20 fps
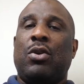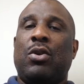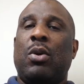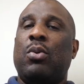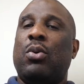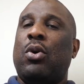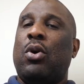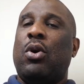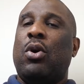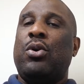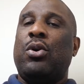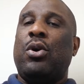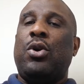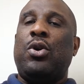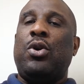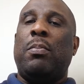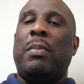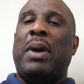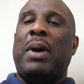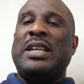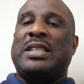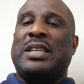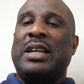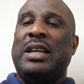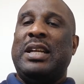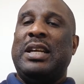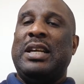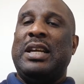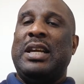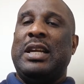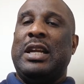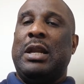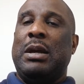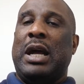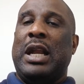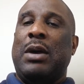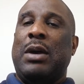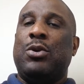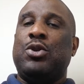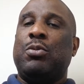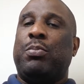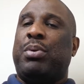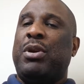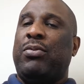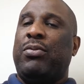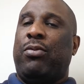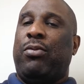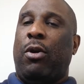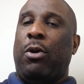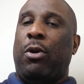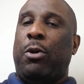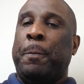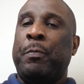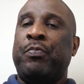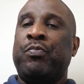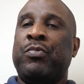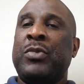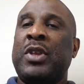God will honor you mightily in the name. And I want to pray for you.